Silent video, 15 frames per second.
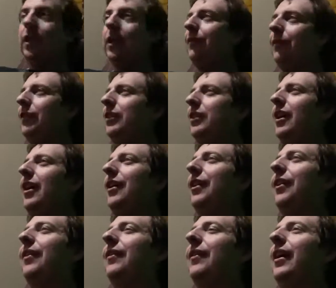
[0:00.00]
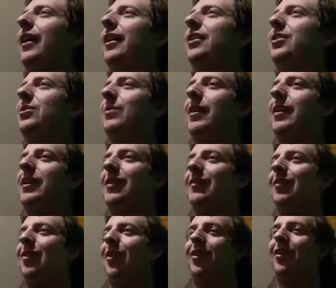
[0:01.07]
for the title, I just want to give
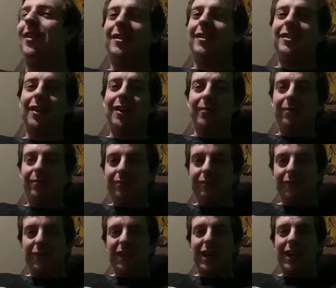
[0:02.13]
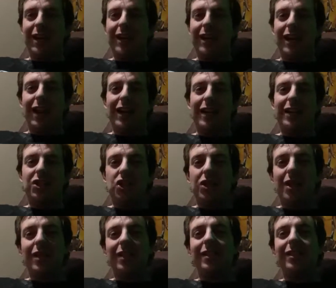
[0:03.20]
you all a heads up that I
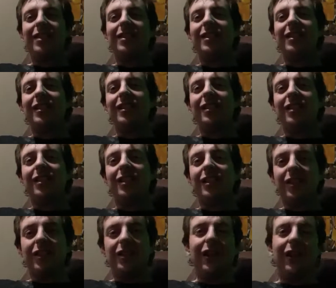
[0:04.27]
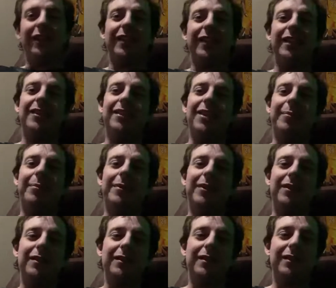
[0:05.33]
just got the
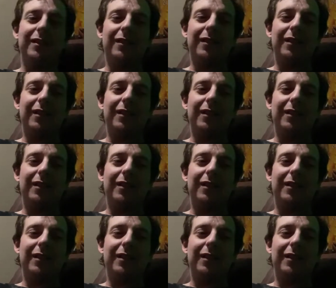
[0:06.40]
acceptance